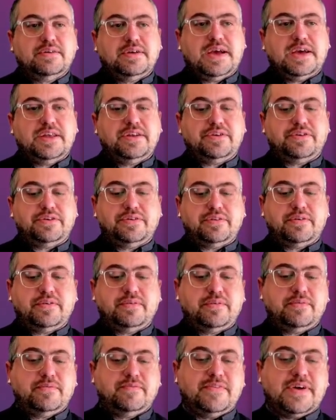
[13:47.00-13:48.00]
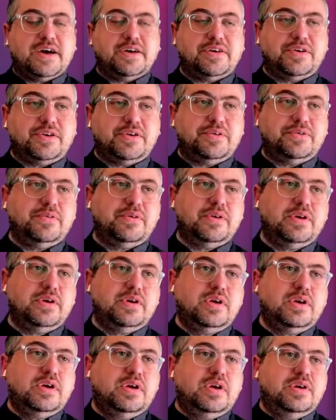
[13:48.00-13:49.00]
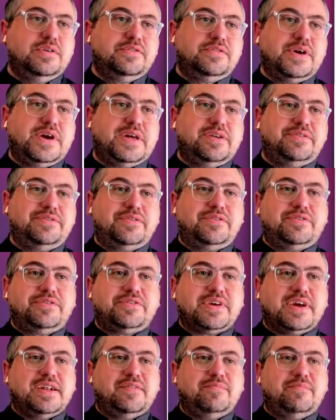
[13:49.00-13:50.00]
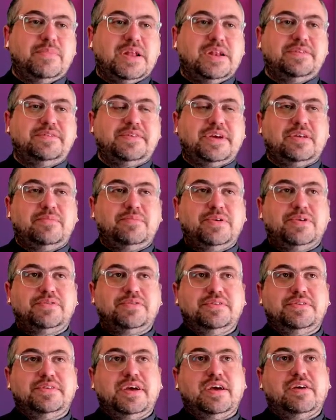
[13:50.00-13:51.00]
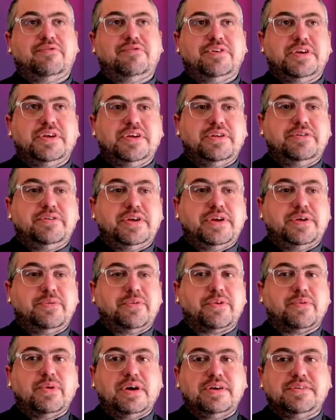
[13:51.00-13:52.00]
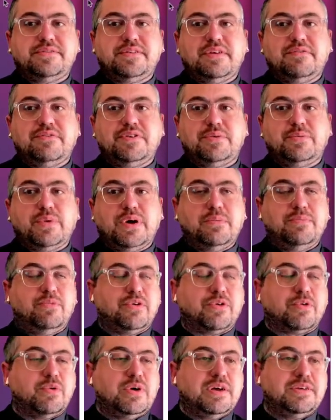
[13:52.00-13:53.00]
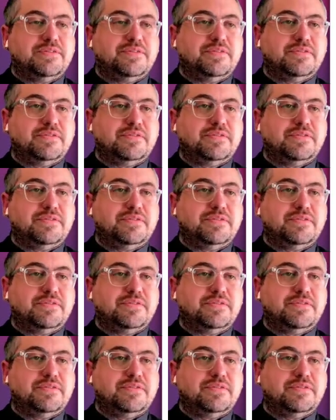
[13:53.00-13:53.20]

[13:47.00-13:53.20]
header value. So headers are just kind of metadata built into every internet request, every web request.